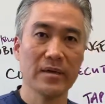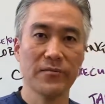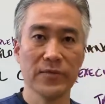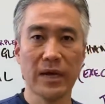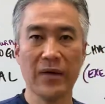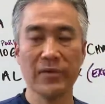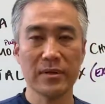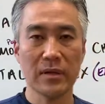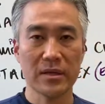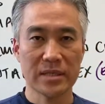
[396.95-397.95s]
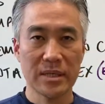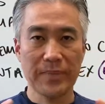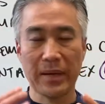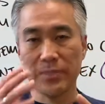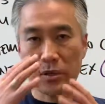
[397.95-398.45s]
If you have a, a
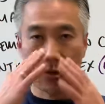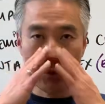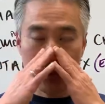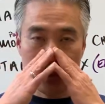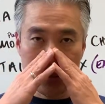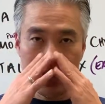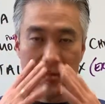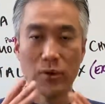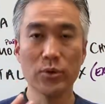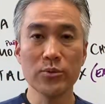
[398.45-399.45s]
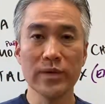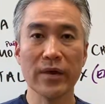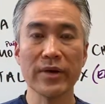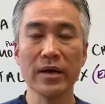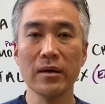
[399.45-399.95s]
CPAP that goes into the nose
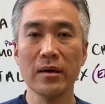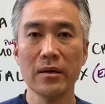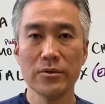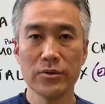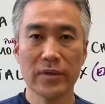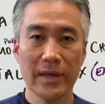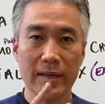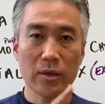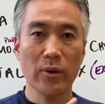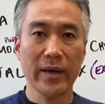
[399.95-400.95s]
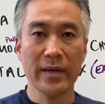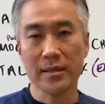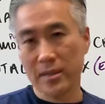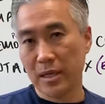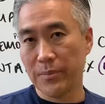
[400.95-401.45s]
area, you can not go ahead
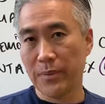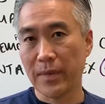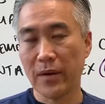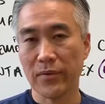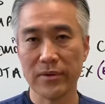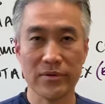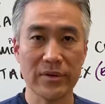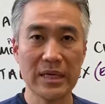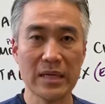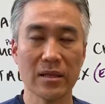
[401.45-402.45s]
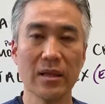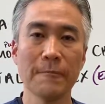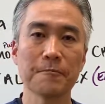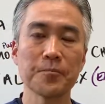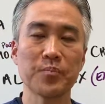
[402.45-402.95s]
and tape your mouth underneath.
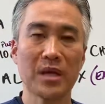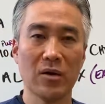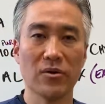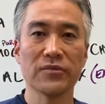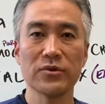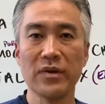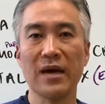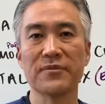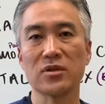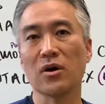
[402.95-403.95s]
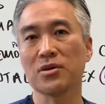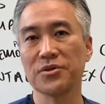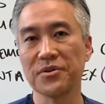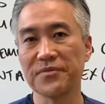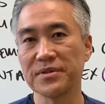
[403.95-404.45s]
However, you have to talk
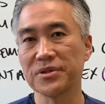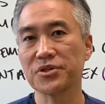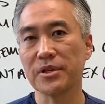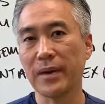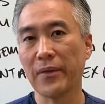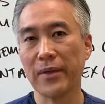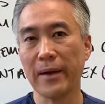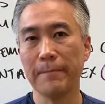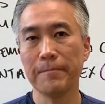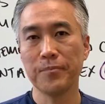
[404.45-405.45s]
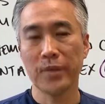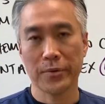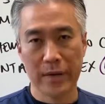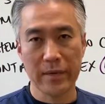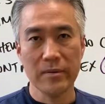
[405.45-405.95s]
to your physician about that.
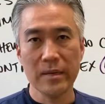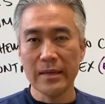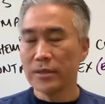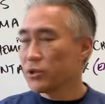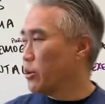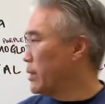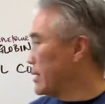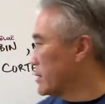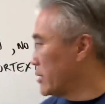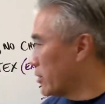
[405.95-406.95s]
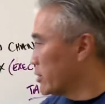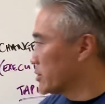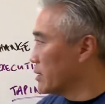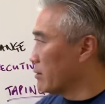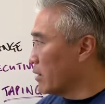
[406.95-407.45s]
Okay, so
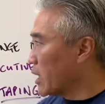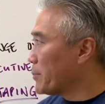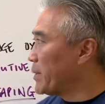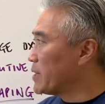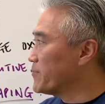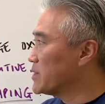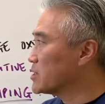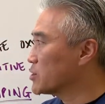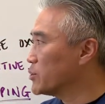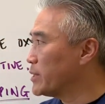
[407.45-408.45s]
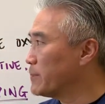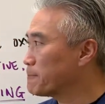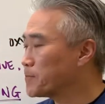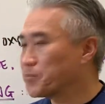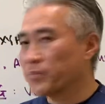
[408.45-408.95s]
there's a lot of benefits to
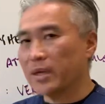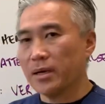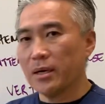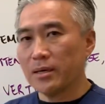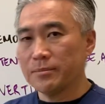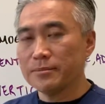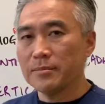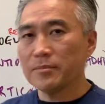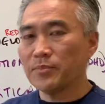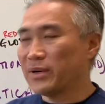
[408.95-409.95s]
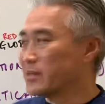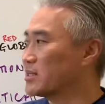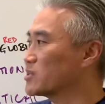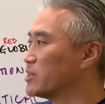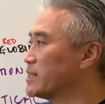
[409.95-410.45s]
it, um, but the
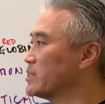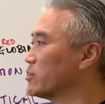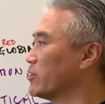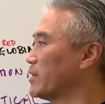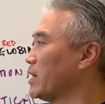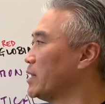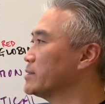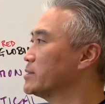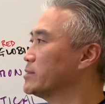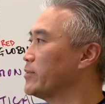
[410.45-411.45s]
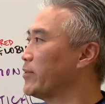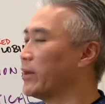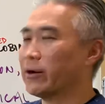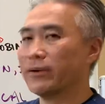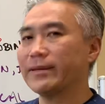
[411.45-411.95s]
studies are not
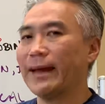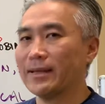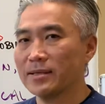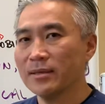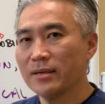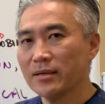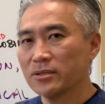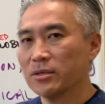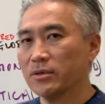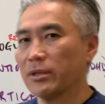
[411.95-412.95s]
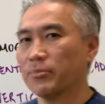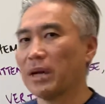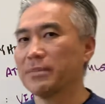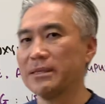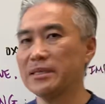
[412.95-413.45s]
there yet. So there
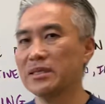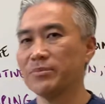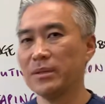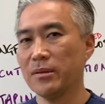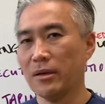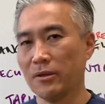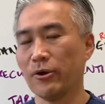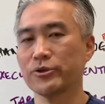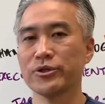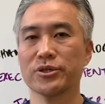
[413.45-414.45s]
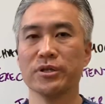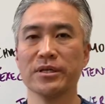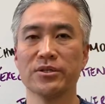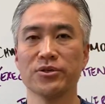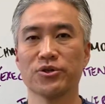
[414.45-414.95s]
probably need to be uh, larger
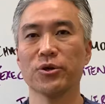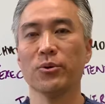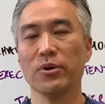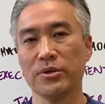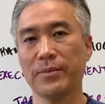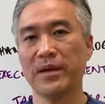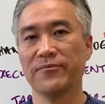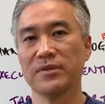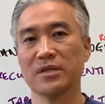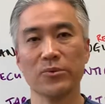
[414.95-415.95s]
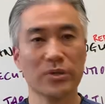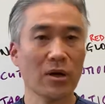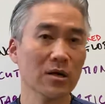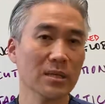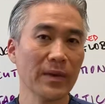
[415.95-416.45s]
studies to show all the benefits that we
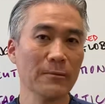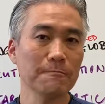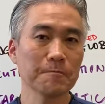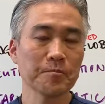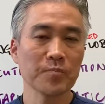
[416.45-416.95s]
talked about.